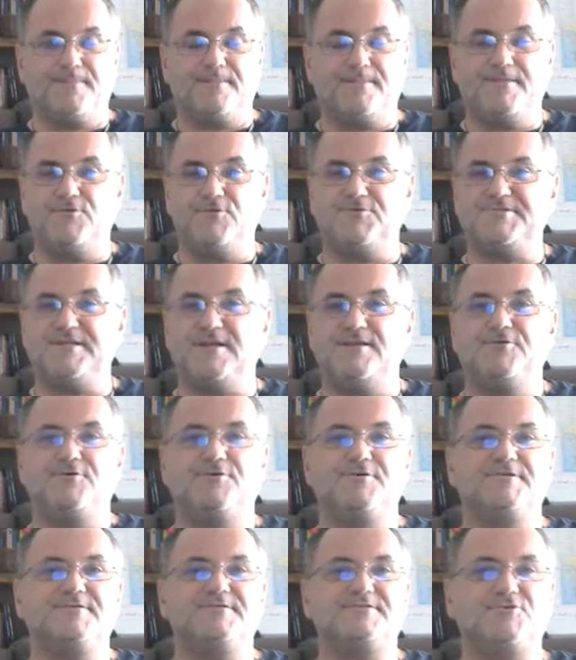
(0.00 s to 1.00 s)
They will tell you
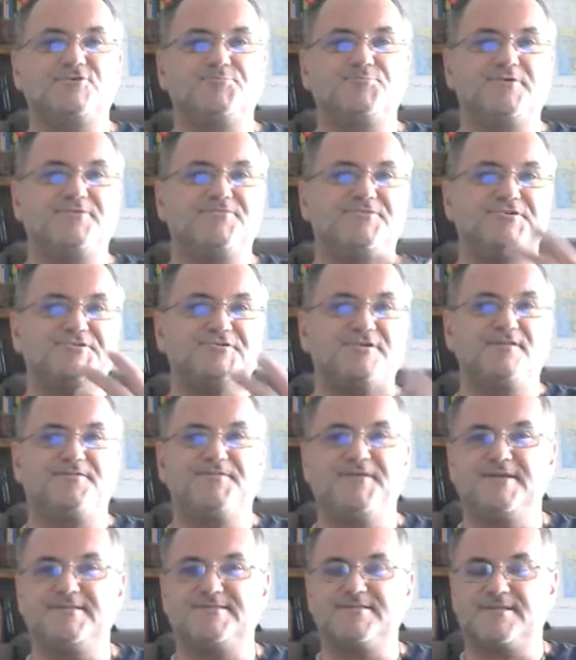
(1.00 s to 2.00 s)
only superficial
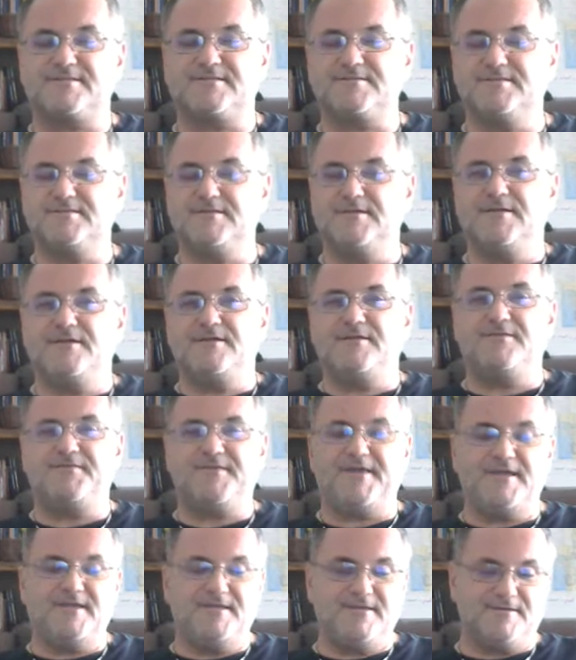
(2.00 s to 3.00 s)
things that
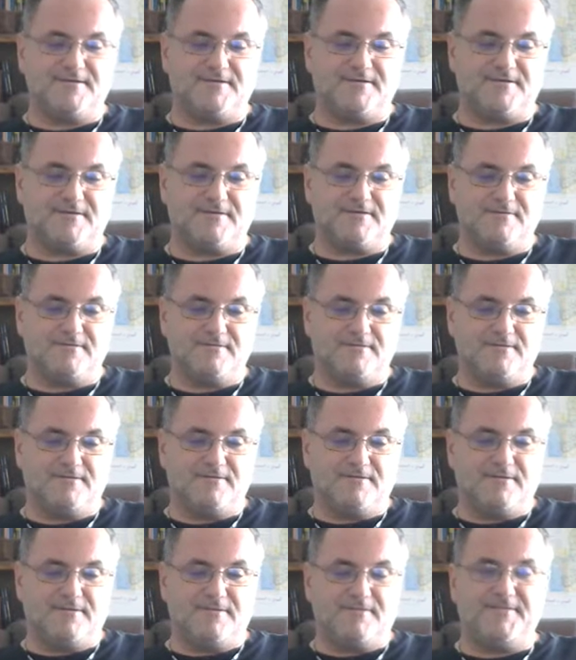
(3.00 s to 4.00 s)

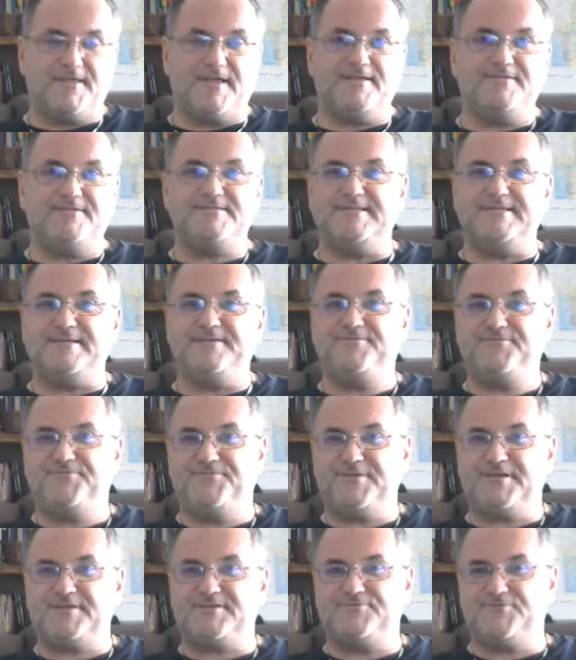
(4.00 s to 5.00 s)
they see
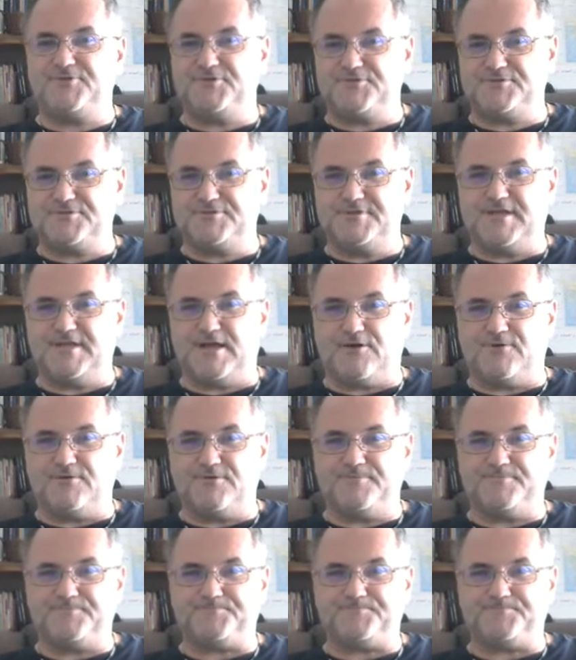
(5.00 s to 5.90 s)
fit for you to know.